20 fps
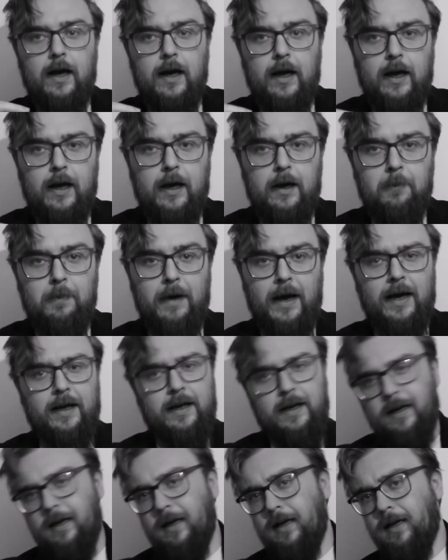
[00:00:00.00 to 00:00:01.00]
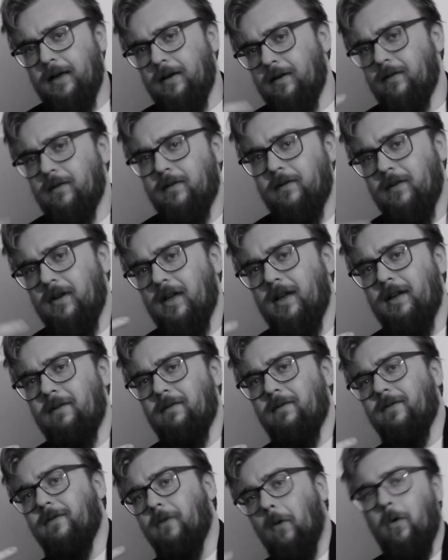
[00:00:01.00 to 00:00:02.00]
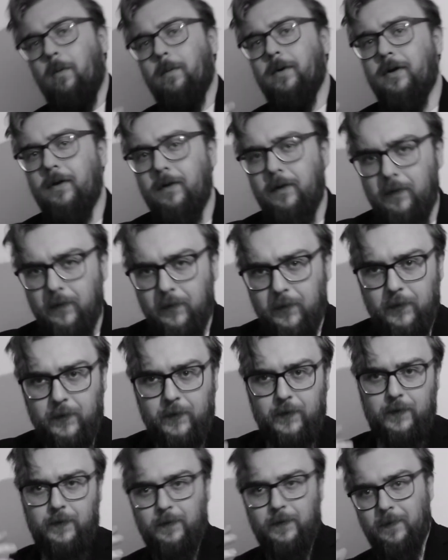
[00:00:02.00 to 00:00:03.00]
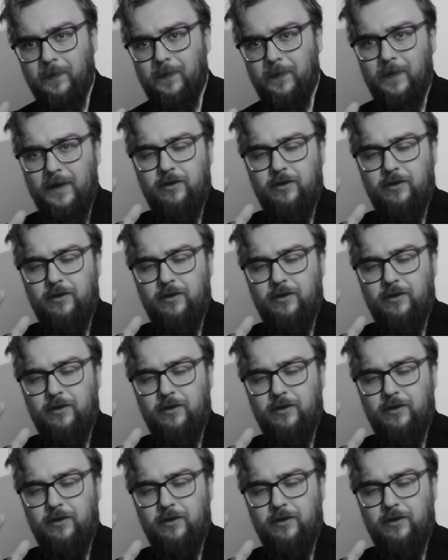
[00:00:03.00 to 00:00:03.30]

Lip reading: Had an informative